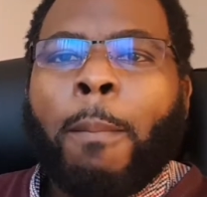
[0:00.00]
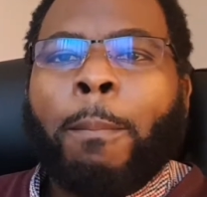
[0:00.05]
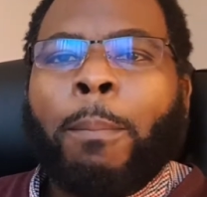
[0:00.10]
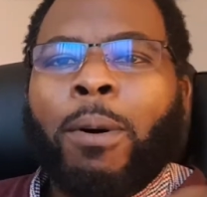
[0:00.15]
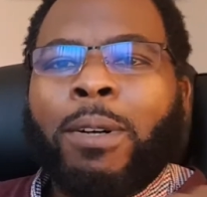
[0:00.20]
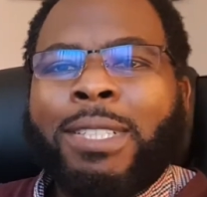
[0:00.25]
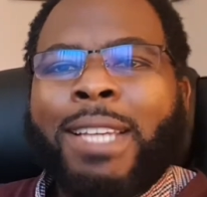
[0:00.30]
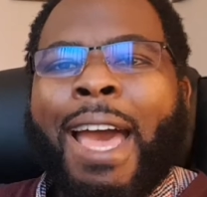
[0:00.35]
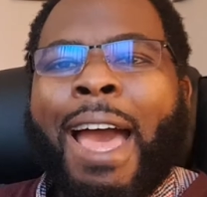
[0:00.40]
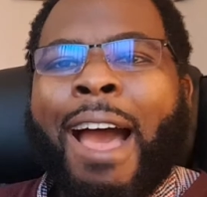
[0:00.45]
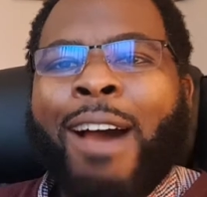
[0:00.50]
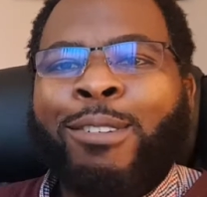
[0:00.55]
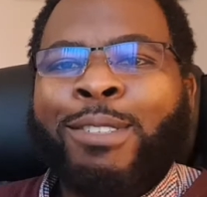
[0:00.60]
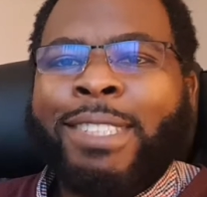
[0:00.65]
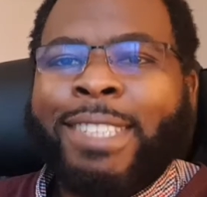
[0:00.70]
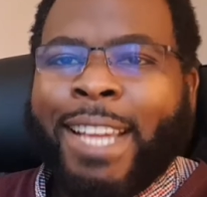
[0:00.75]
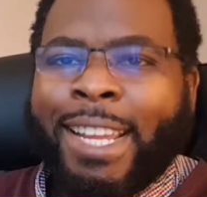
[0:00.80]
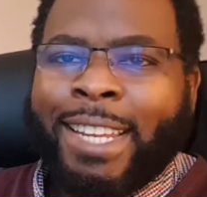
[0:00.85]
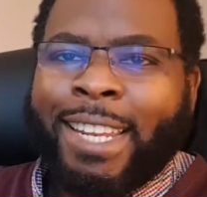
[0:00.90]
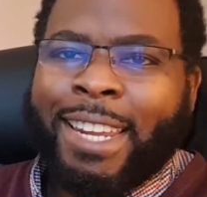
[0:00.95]
But how
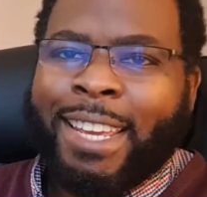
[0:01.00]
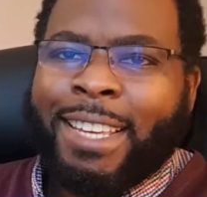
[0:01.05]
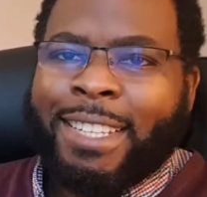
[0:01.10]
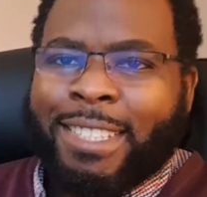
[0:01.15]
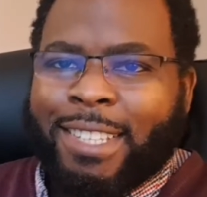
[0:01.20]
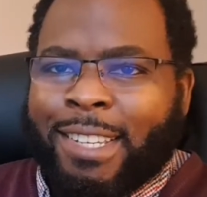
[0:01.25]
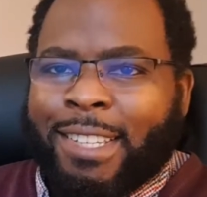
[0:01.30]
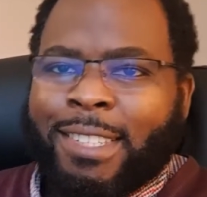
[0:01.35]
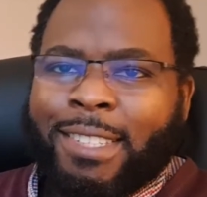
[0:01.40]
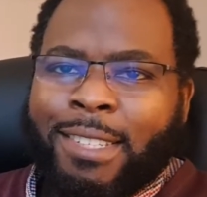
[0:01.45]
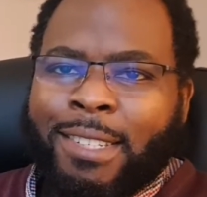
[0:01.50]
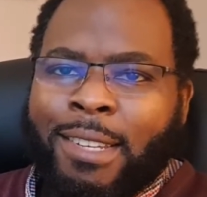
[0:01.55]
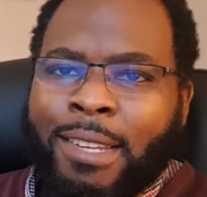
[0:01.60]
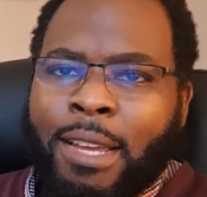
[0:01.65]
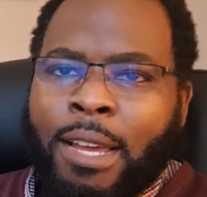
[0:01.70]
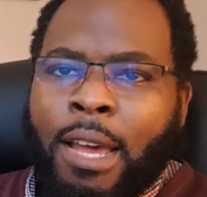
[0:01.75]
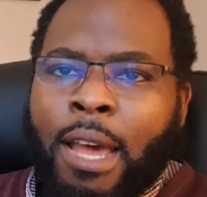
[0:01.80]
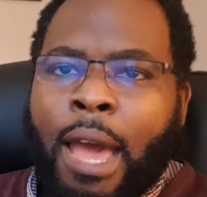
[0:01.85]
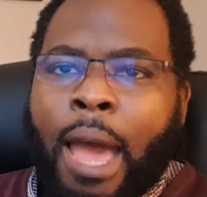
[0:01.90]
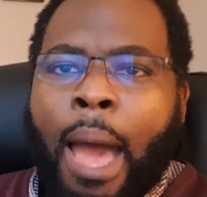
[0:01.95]
deadly is it?
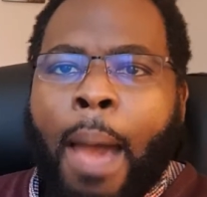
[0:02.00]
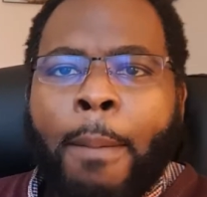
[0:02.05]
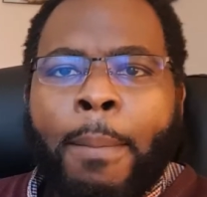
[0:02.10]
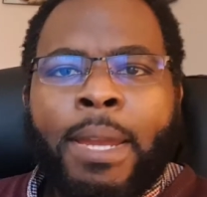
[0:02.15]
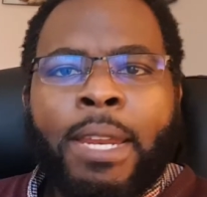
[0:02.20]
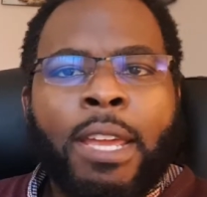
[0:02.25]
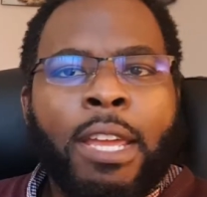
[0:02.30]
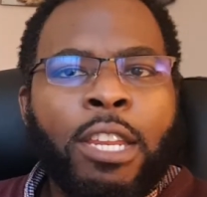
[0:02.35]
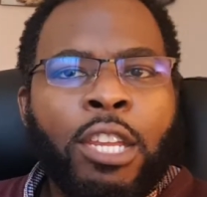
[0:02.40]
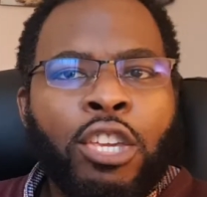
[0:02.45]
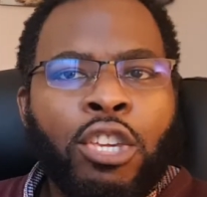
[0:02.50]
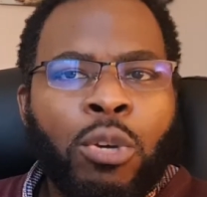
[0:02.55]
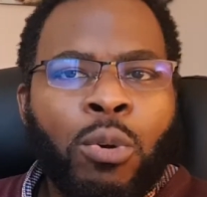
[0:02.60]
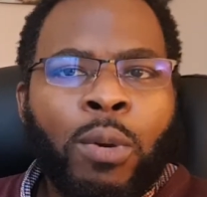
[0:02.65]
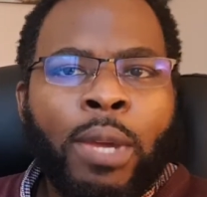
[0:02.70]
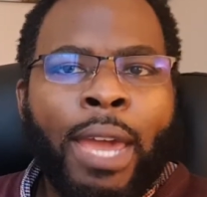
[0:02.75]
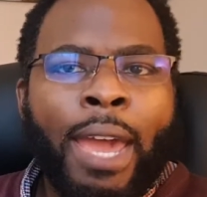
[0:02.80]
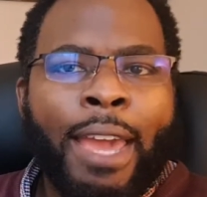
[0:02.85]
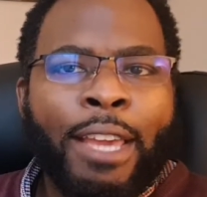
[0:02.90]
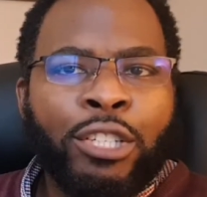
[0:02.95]
I mean, in the
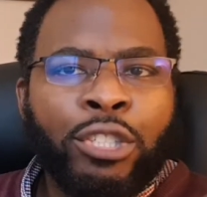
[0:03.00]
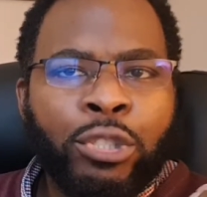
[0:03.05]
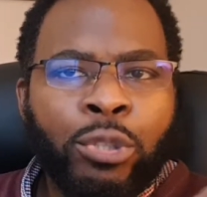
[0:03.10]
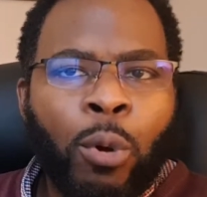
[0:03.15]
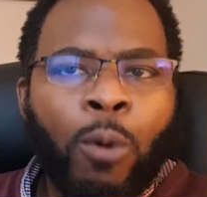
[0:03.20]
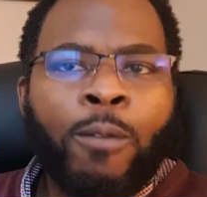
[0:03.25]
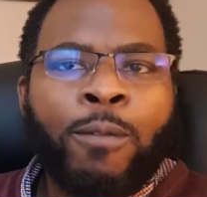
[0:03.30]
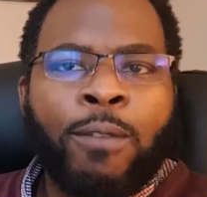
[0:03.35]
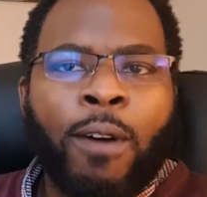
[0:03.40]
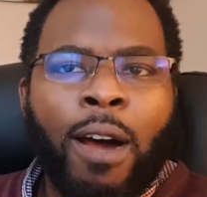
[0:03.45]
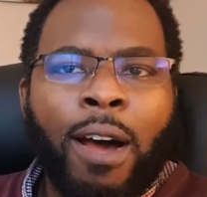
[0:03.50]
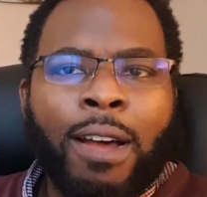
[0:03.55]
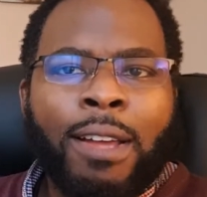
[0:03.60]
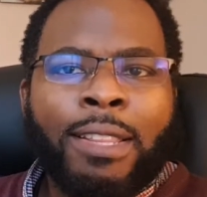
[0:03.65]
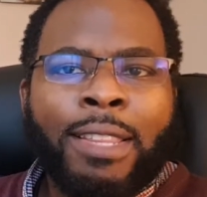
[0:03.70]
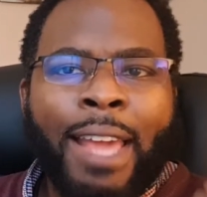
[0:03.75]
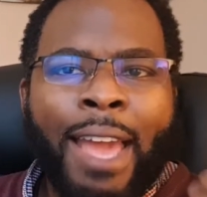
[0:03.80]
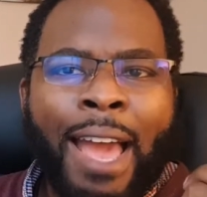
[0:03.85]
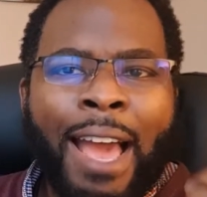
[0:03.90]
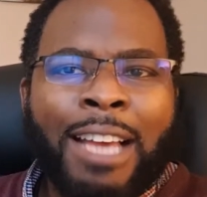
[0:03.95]
UK so far,
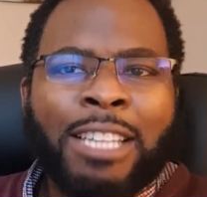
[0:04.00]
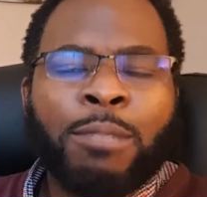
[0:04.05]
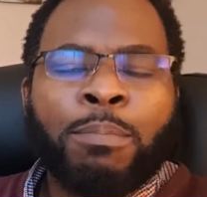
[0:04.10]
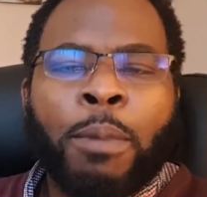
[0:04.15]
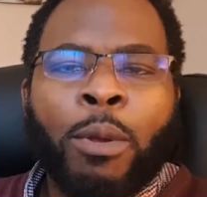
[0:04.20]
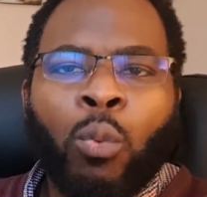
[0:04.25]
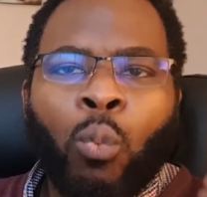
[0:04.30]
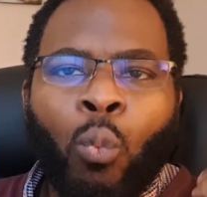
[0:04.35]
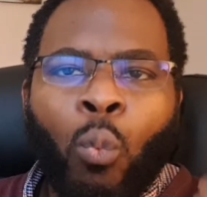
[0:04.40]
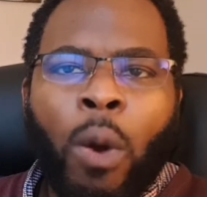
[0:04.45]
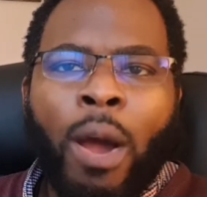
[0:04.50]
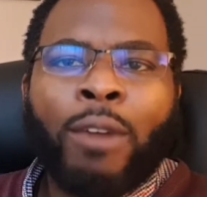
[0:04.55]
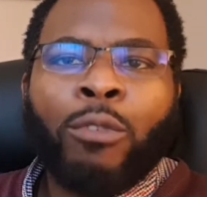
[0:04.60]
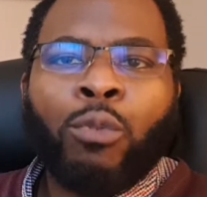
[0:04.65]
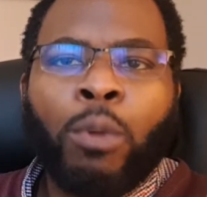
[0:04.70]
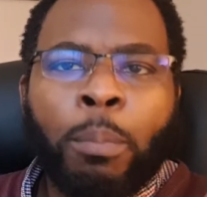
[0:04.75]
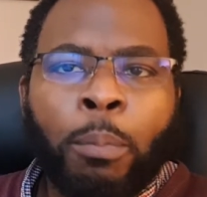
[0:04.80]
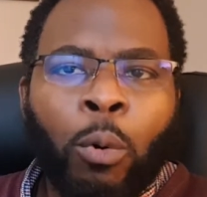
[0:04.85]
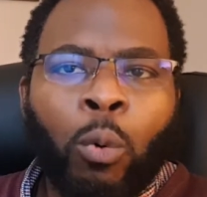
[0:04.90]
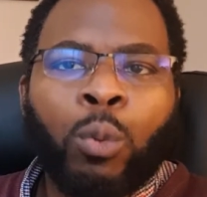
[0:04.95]
there has been one
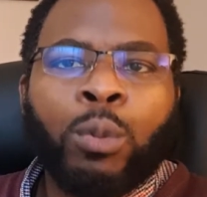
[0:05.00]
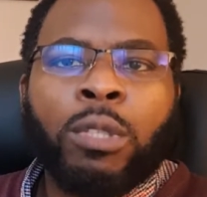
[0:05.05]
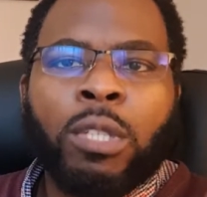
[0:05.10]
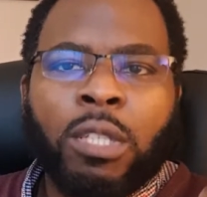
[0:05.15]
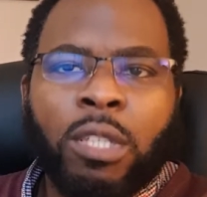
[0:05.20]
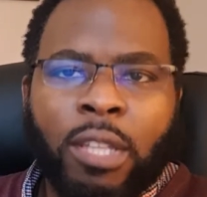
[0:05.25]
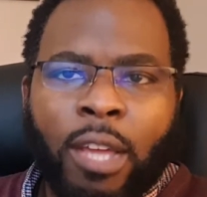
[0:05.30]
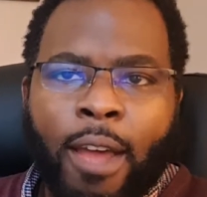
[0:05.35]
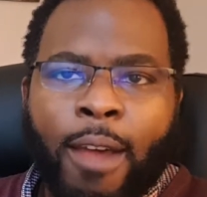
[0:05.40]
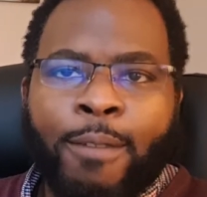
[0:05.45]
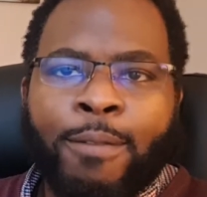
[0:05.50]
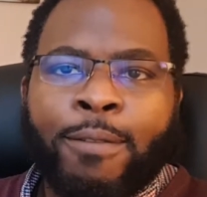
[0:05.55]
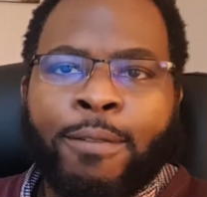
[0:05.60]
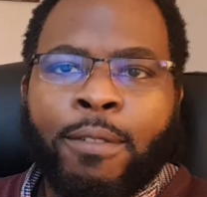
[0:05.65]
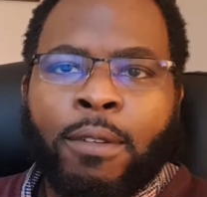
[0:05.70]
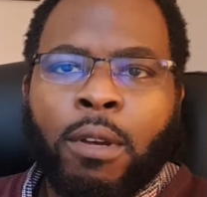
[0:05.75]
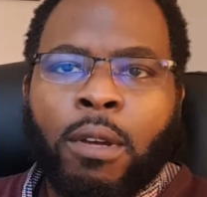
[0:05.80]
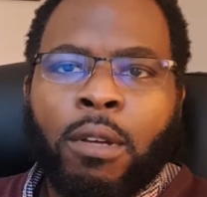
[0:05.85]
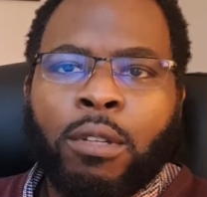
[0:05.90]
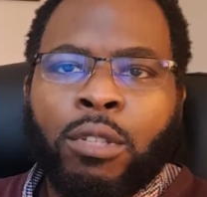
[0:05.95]
reported death
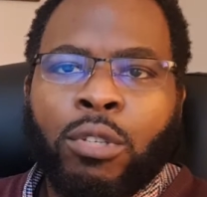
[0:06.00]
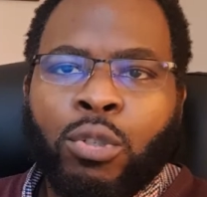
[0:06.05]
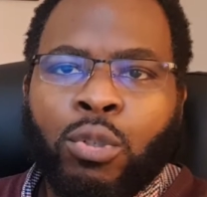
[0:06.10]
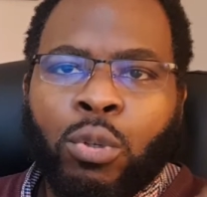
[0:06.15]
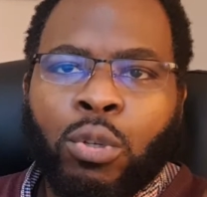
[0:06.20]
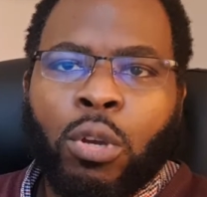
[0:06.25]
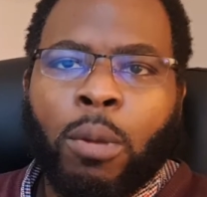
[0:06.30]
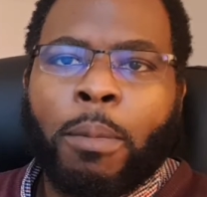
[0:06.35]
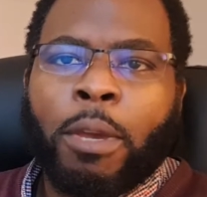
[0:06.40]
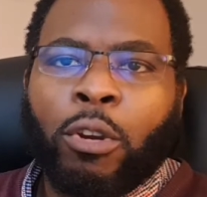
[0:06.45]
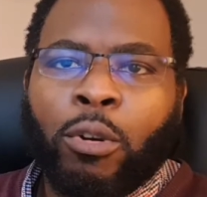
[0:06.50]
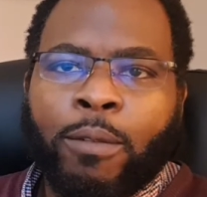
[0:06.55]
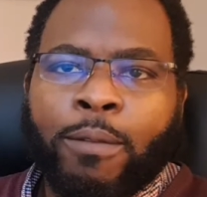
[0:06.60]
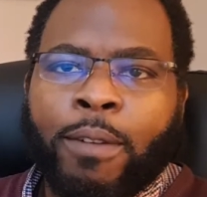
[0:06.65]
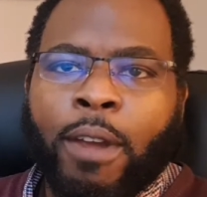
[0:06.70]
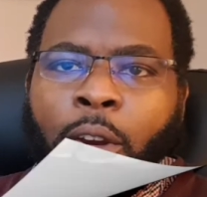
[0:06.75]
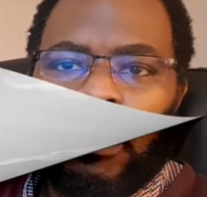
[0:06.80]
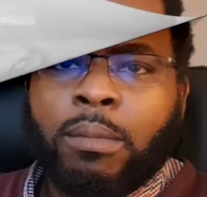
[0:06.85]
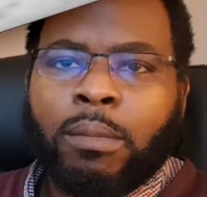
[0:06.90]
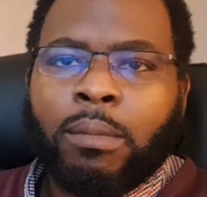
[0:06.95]
due to the Omicron
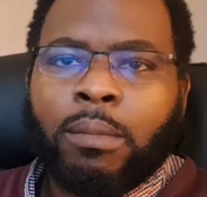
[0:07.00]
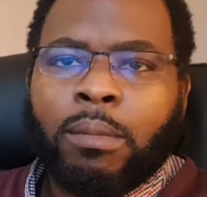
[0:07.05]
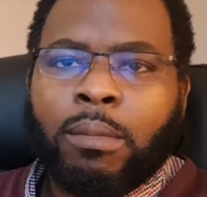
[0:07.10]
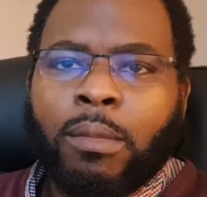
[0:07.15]
variant.